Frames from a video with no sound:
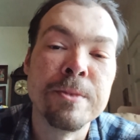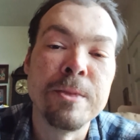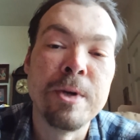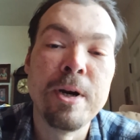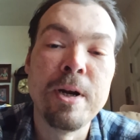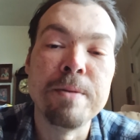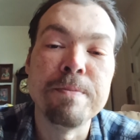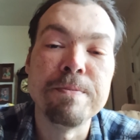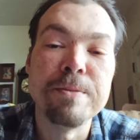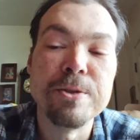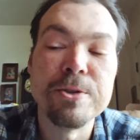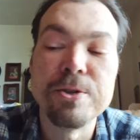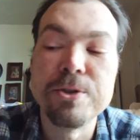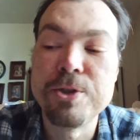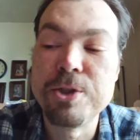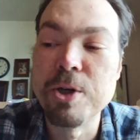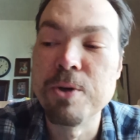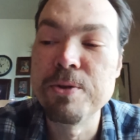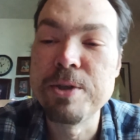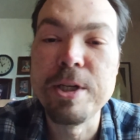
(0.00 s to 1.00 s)
All right, this is
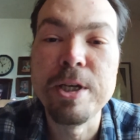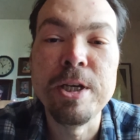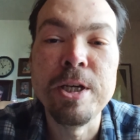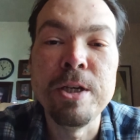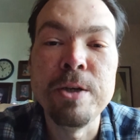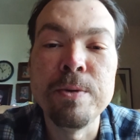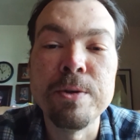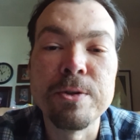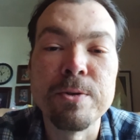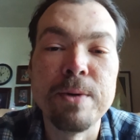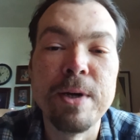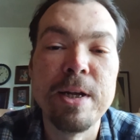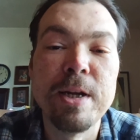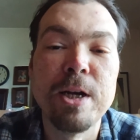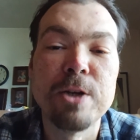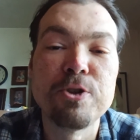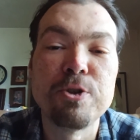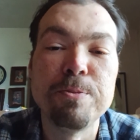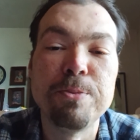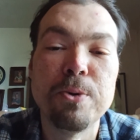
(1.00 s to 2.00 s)
Joe D with the
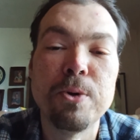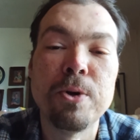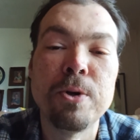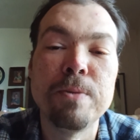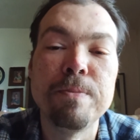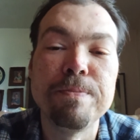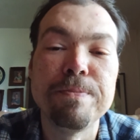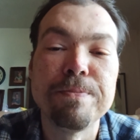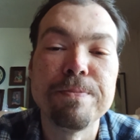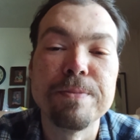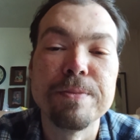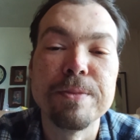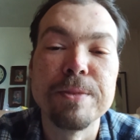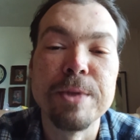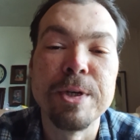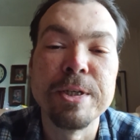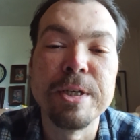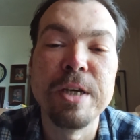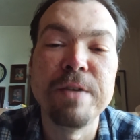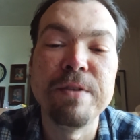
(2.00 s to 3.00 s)
Roundhouse Report.
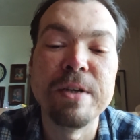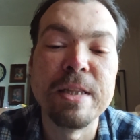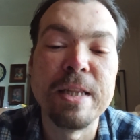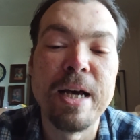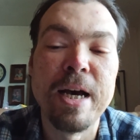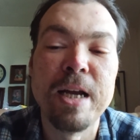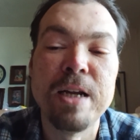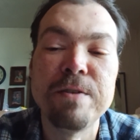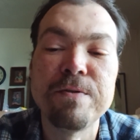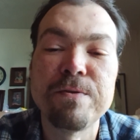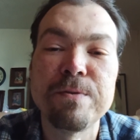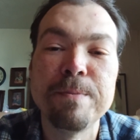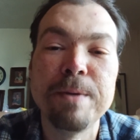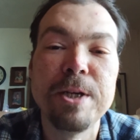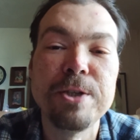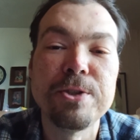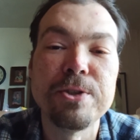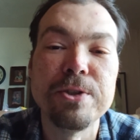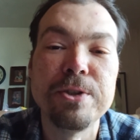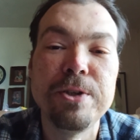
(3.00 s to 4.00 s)
I gave you a lot of
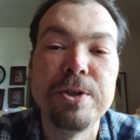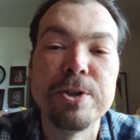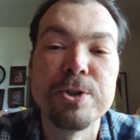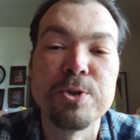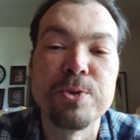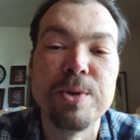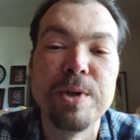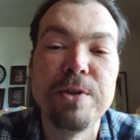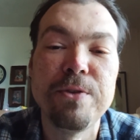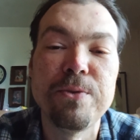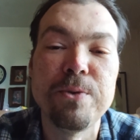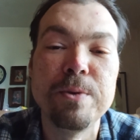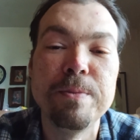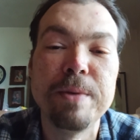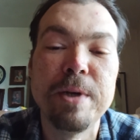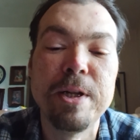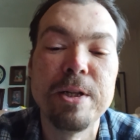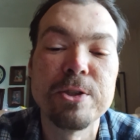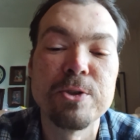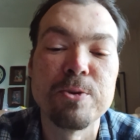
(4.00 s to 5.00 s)
information here, 23
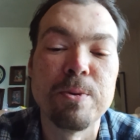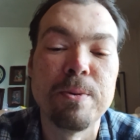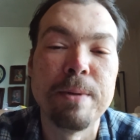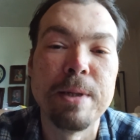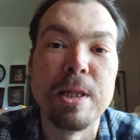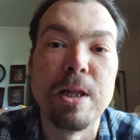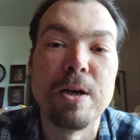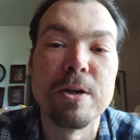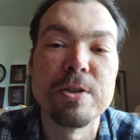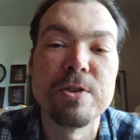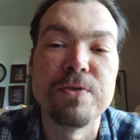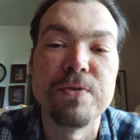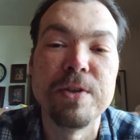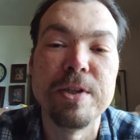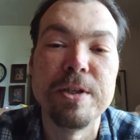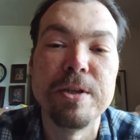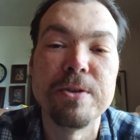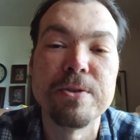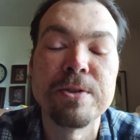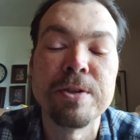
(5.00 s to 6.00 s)
minutes, one of my longest
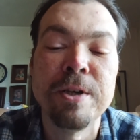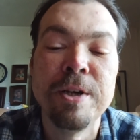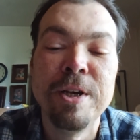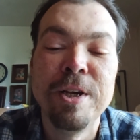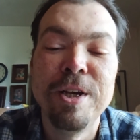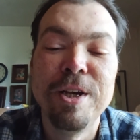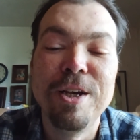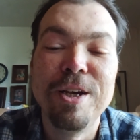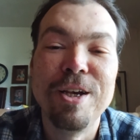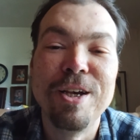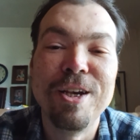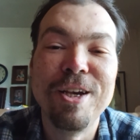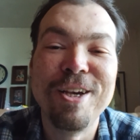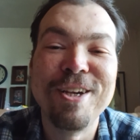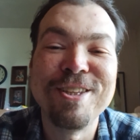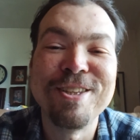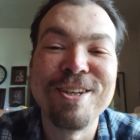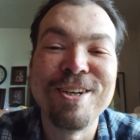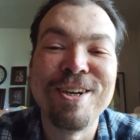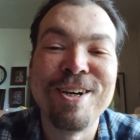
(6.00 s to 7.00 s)
videos.
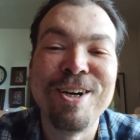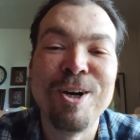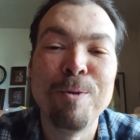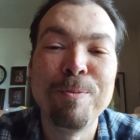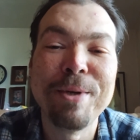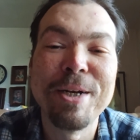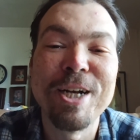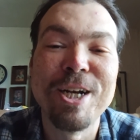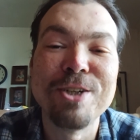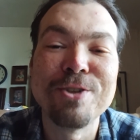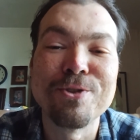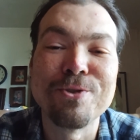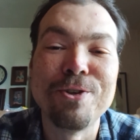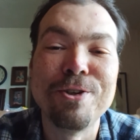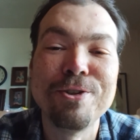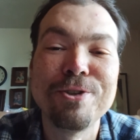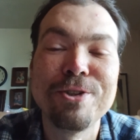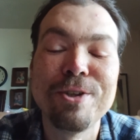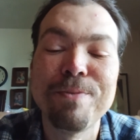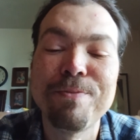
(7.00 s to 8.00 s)
And I hope you guys
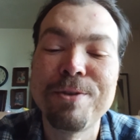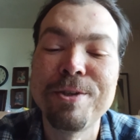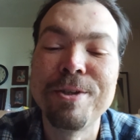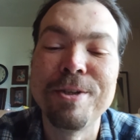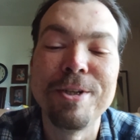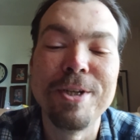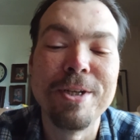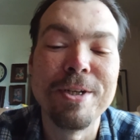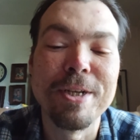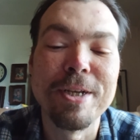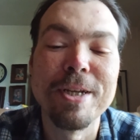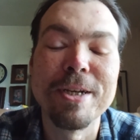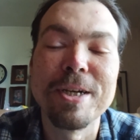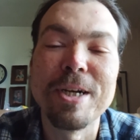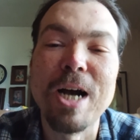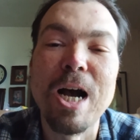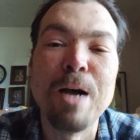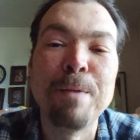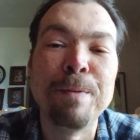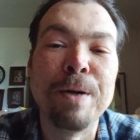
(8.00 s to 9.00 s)
learned something. And again,
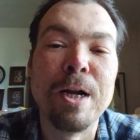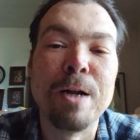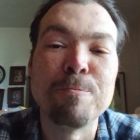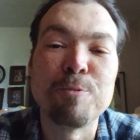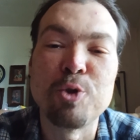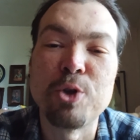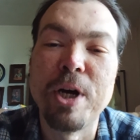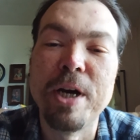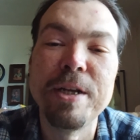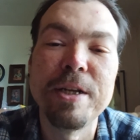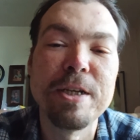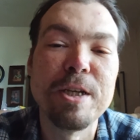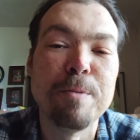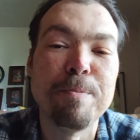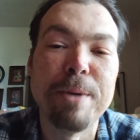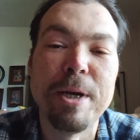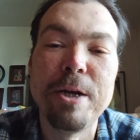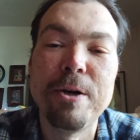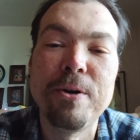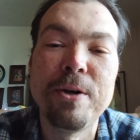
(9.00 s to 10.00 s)
comment. I'm trying to
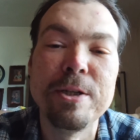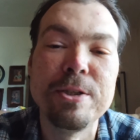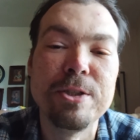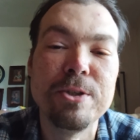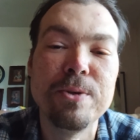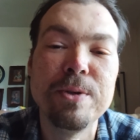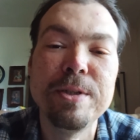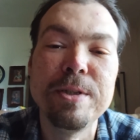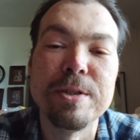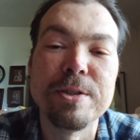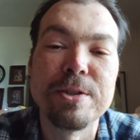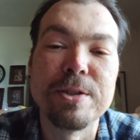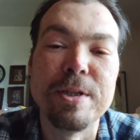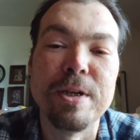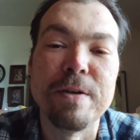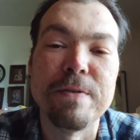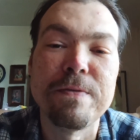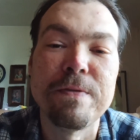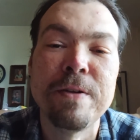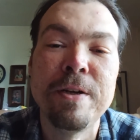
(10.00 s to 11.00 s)
get better at doing this
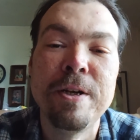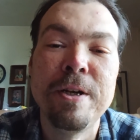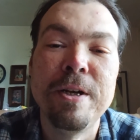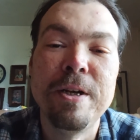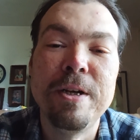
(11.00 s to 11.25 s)
stuff.